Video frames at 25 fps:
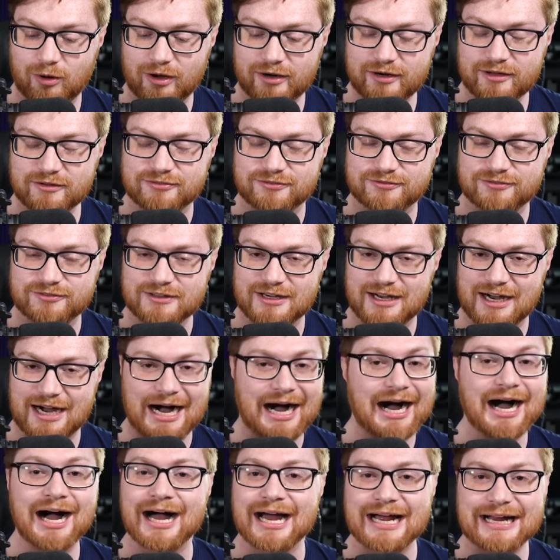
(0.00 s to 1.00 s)
if
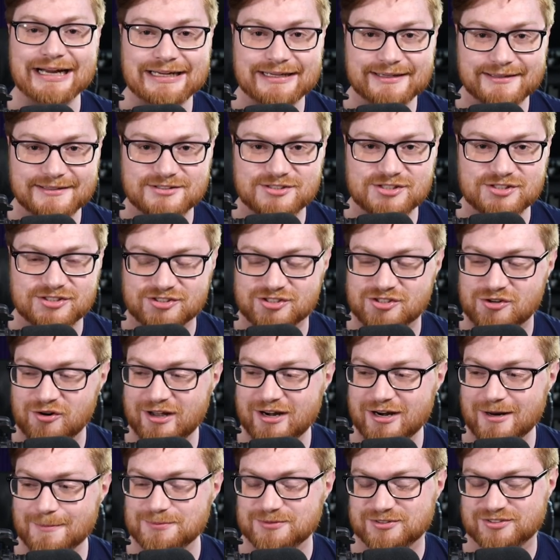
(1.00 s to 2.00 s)
I just
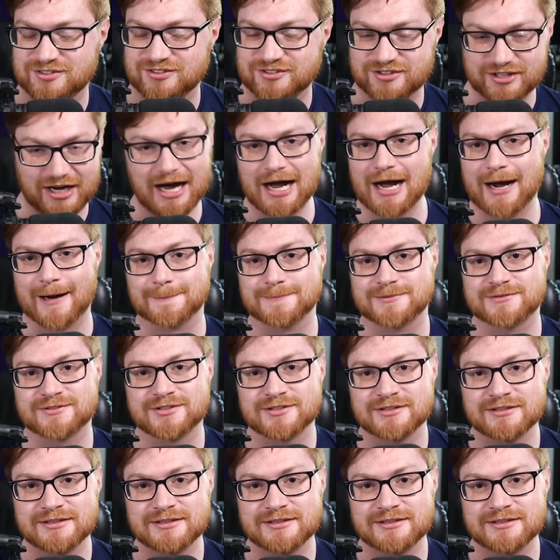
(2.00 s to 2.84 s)
straight up stopped?